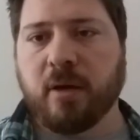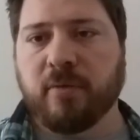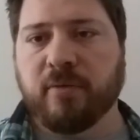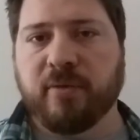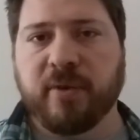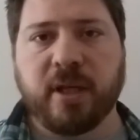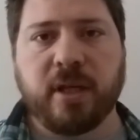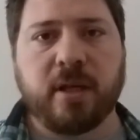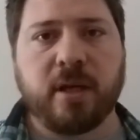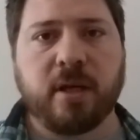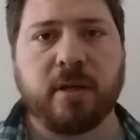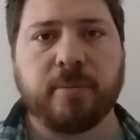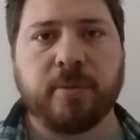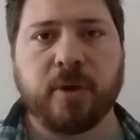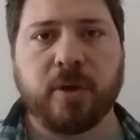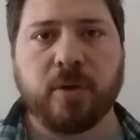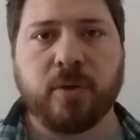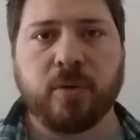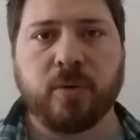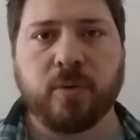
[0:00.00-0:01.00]

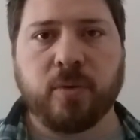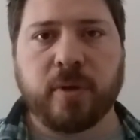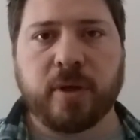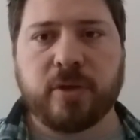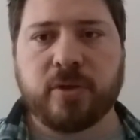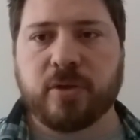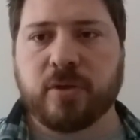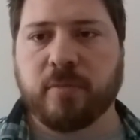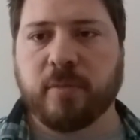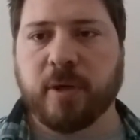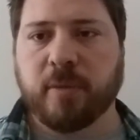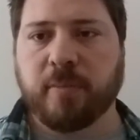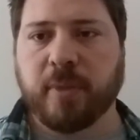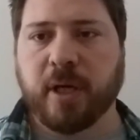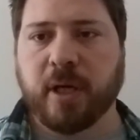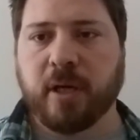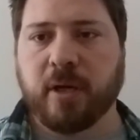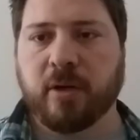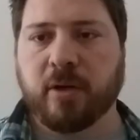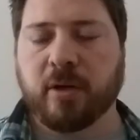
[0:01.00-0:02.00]
VW instrument
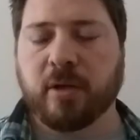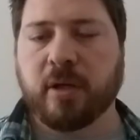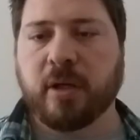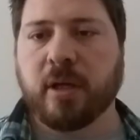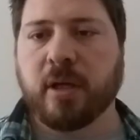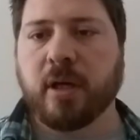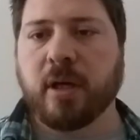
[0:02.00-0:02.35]
panel,